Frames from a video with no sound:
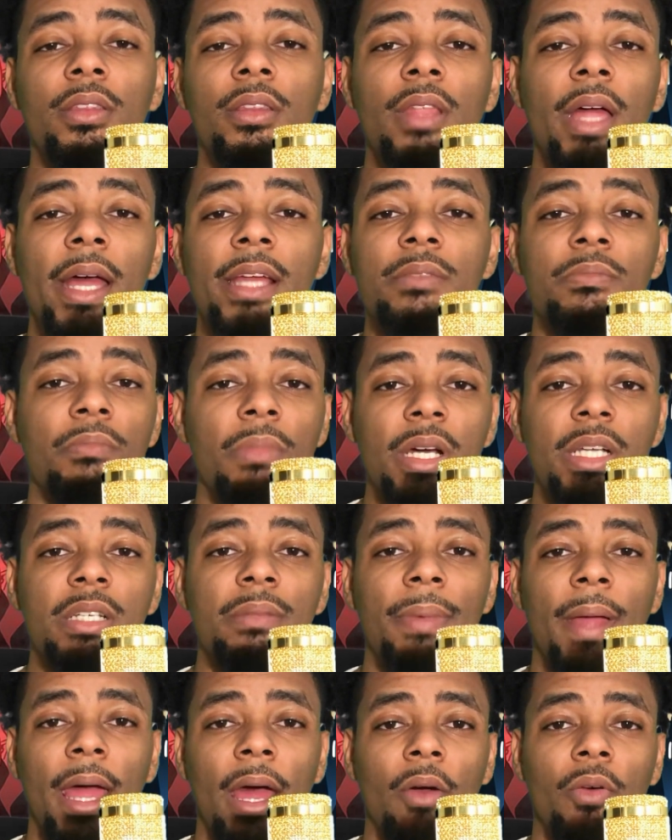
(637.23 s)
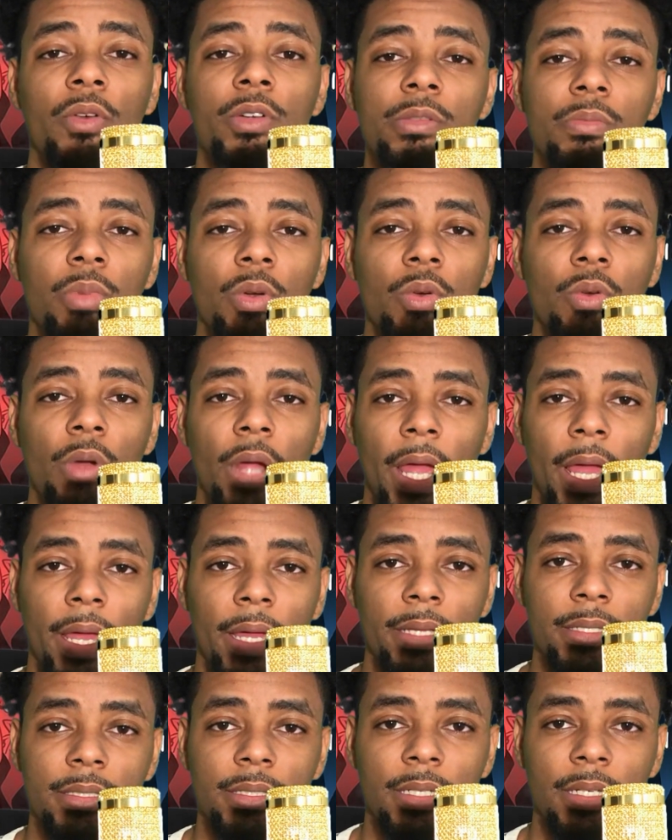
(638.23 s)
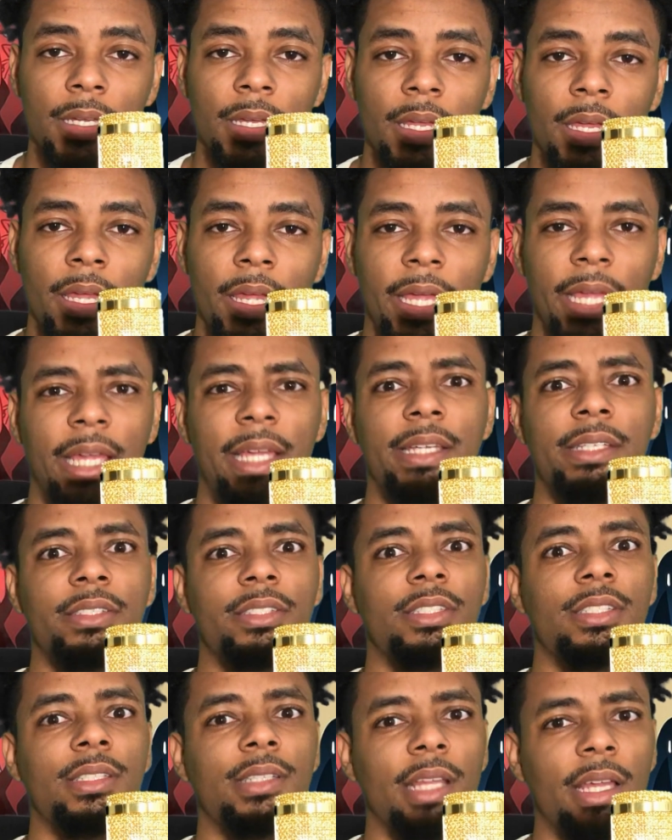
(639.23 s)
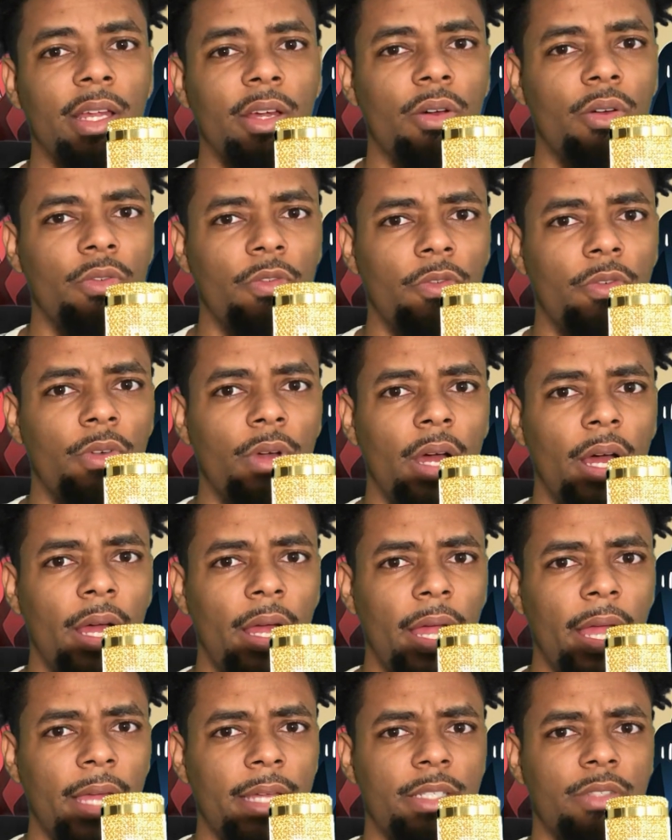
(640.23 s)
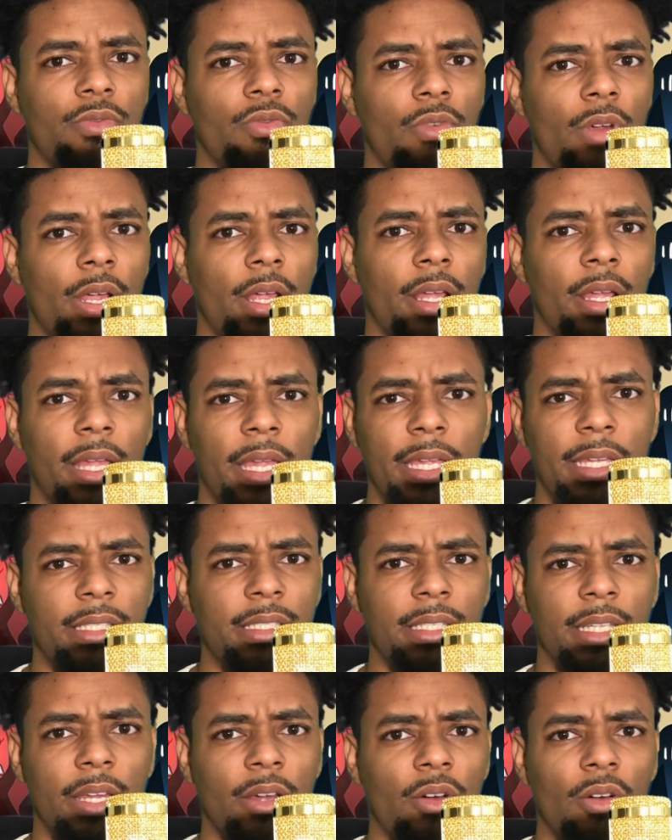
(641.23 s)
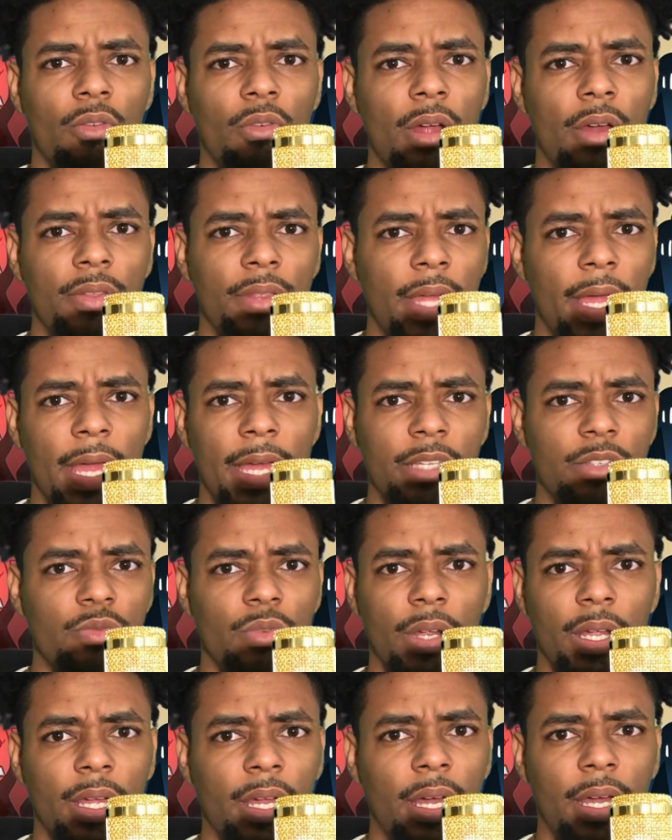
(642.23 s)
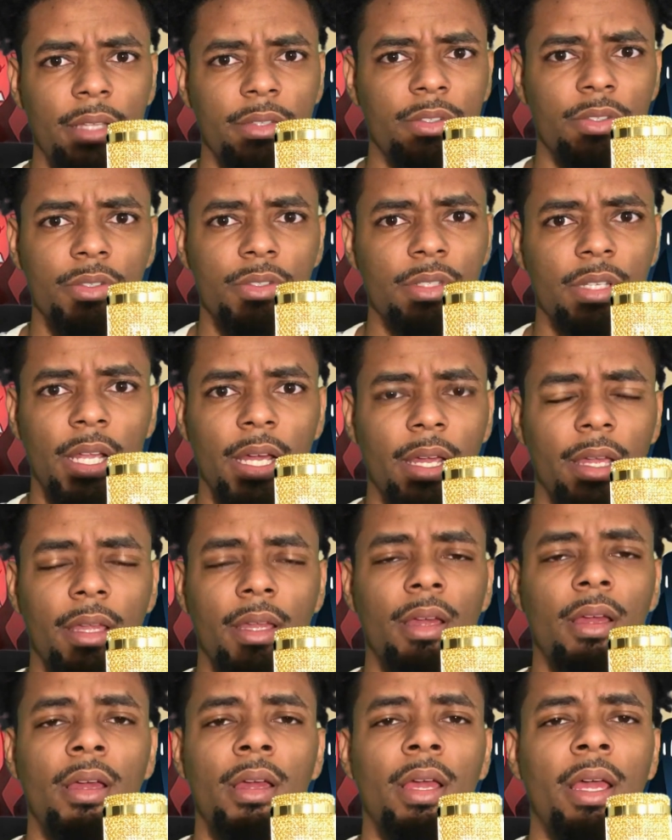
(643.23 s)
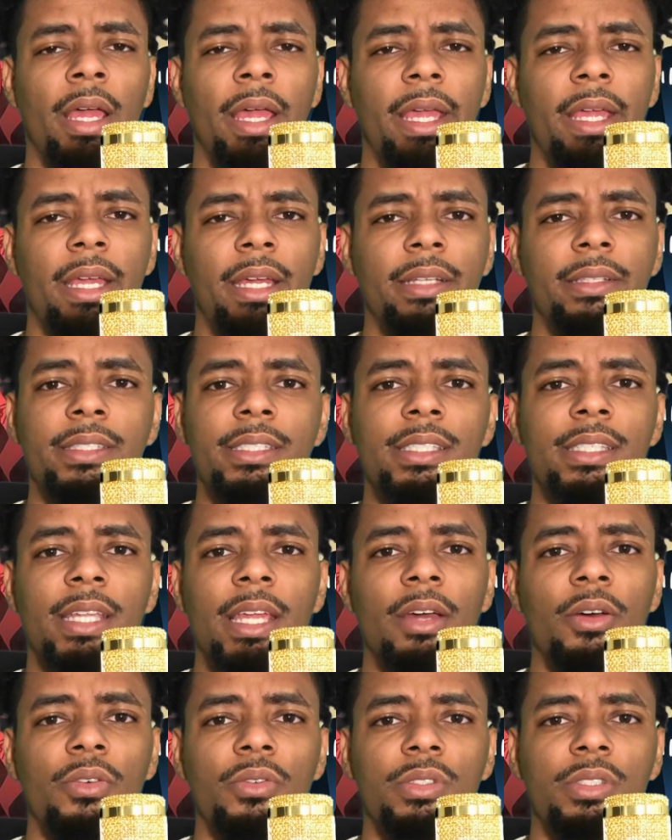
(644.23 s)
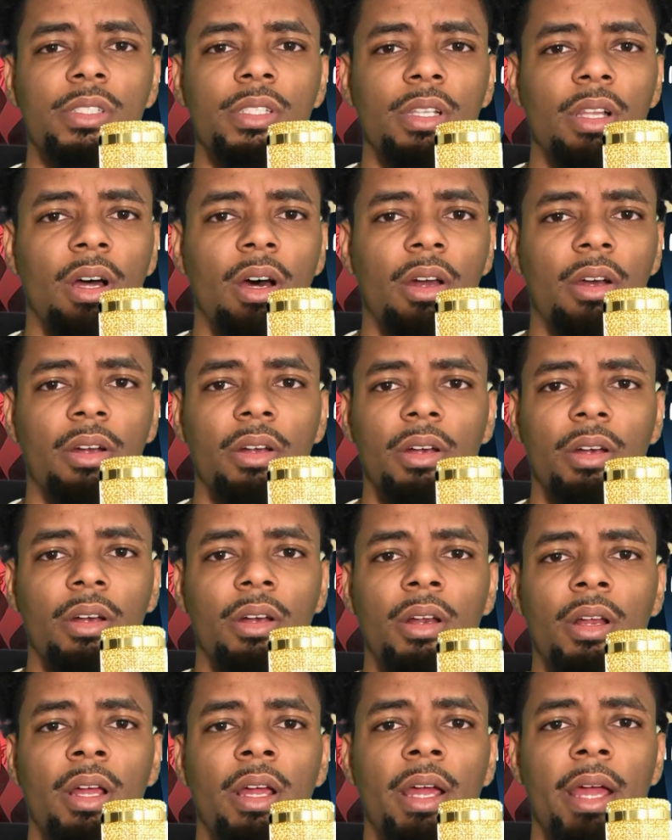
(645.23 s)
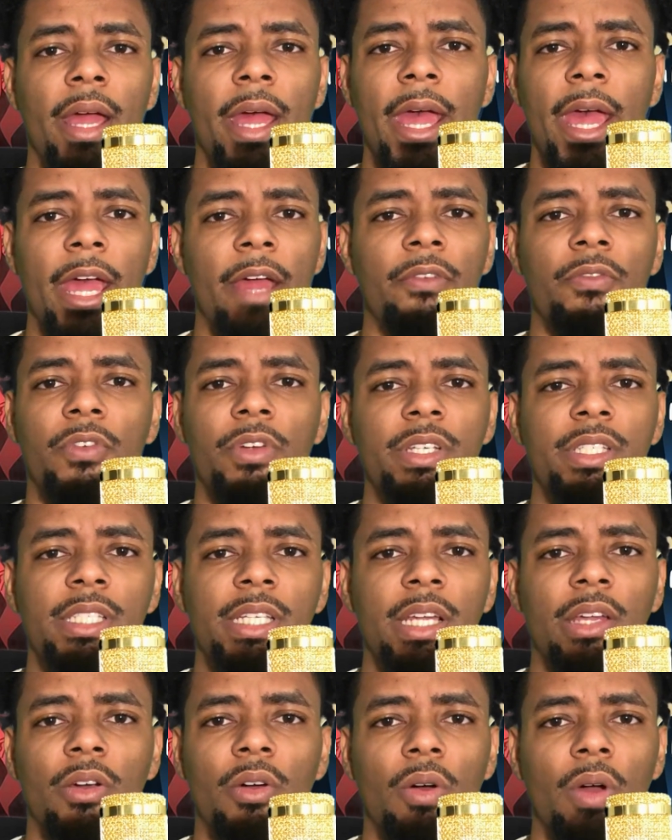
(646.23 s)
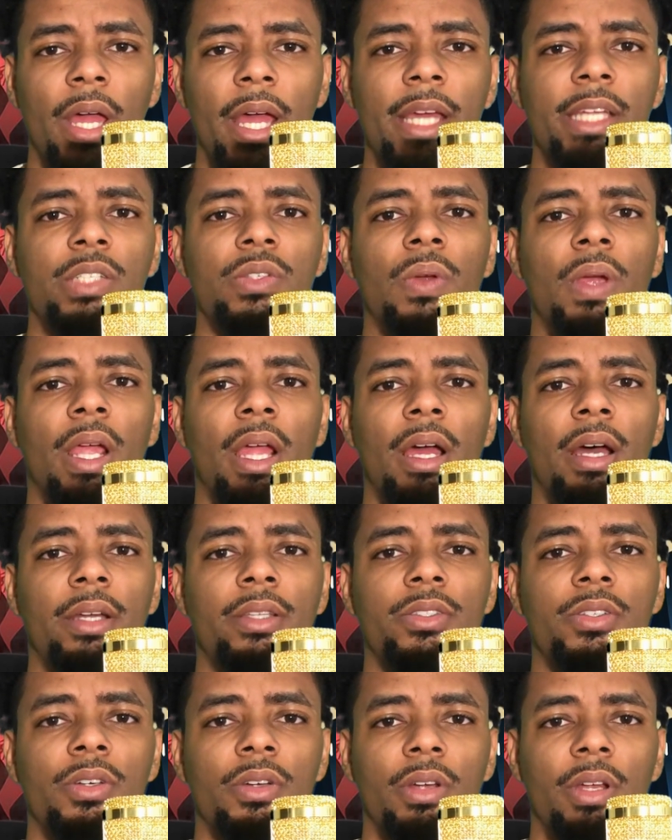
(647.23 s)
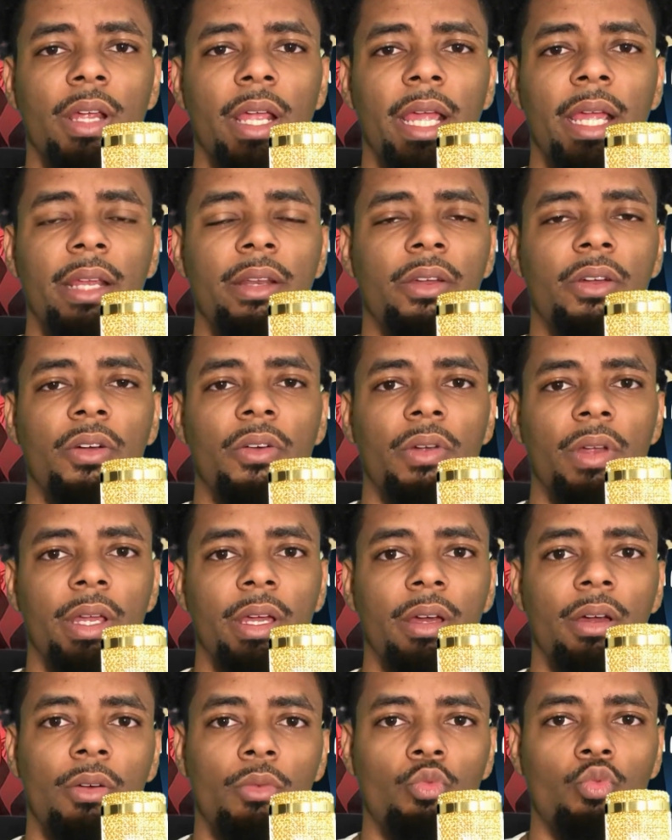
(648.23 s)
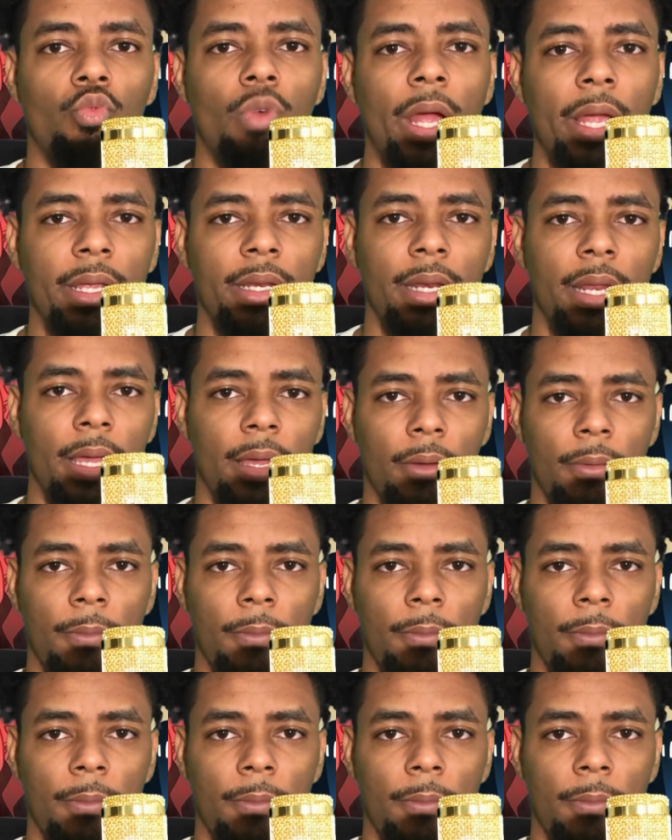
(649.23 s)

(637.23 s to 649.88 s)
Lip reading: as much power as Baru has, he is still a S rank. He's still around the S rank hunters. Like, he could still slaughter every single S rank hunter in Korea right now.